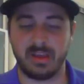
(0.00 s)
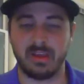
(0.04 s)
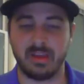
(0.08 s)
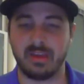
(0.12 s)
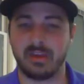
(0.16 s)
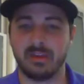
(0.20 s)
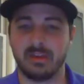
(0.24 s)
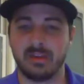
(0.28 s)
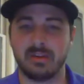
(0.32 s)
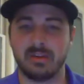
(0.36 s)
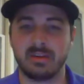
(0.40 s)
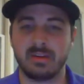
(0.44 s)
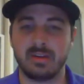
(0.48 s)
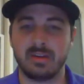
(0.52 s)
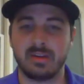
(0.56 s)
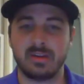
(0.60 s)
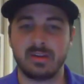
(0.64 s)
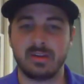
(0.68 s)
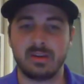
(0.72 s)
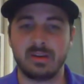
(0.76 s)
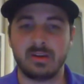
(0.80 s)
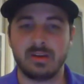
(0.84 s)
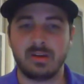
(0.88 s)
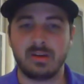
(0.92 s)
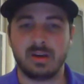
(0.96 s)
yeah,
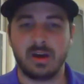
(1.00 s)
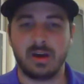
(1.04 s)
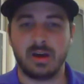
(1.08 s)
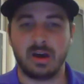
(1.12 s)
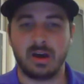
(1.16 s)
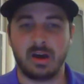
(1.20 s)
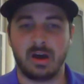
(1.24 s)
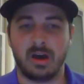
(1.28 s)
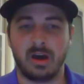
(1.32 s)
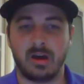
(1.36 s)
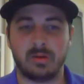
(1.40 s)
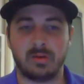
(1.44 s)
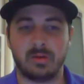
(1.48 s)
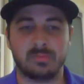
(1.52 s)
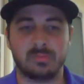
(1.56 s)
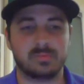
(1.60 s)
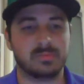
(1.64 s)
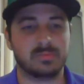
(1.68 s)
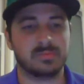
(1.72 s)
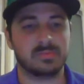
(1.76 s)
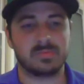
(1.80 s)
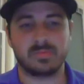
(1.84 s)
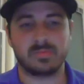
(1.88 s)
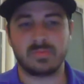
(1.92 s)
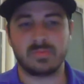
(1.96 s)
that's a perfect way to
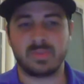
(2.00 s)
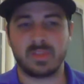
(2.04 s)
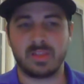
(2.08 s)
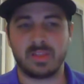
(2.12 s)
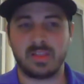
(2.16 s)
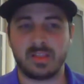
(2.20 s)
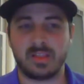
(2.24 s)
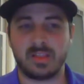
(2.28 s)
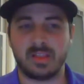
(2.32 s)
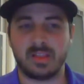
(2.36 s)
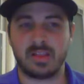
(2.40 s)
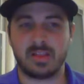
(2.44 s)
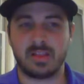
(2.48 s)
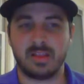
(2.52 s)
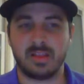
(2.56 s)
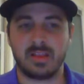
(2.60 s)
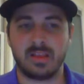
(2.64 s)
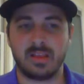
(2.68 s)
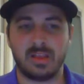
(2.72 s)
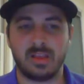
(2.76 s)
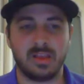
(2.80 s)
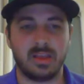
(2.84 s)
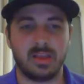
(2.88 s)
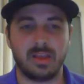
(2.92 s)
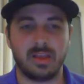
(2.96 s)
sum it up. Where
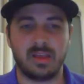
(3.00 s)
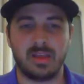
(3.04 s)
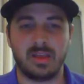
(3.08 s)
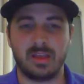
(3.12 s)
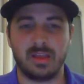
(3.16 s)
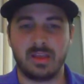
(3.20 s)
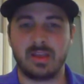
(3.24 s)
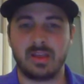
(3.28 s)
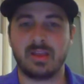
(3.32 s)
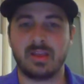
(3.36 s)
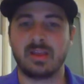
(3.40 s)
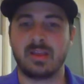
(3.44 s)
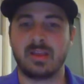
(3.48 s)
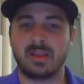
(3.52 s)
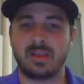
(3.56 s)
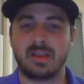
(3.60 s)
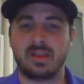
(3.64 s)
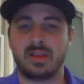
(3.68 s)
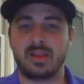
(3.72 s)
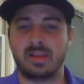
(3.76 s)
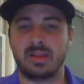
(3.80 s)
you're at in your career.